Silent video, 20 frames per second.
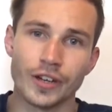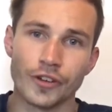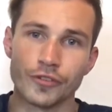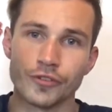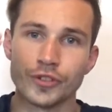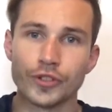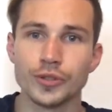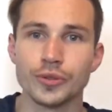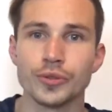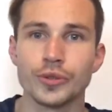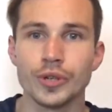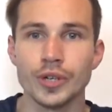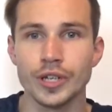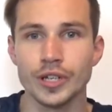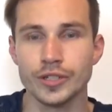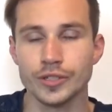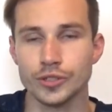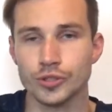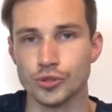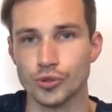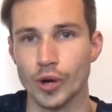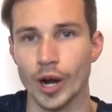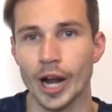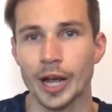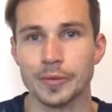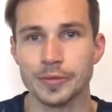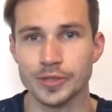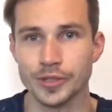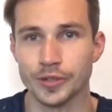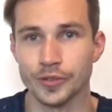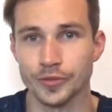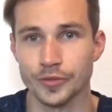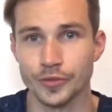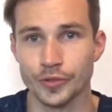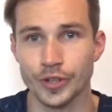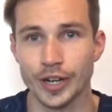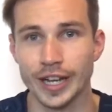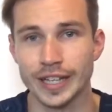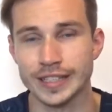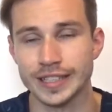a few stripes of
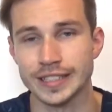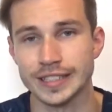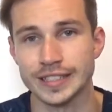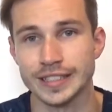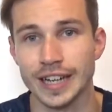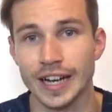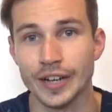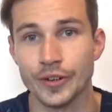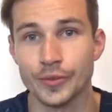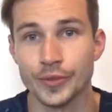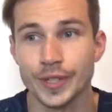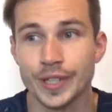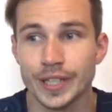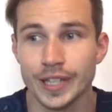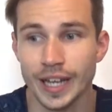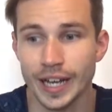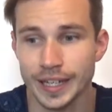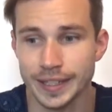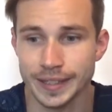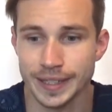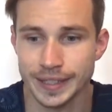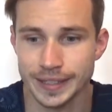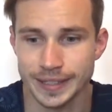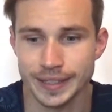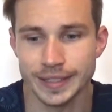red, and I really like that,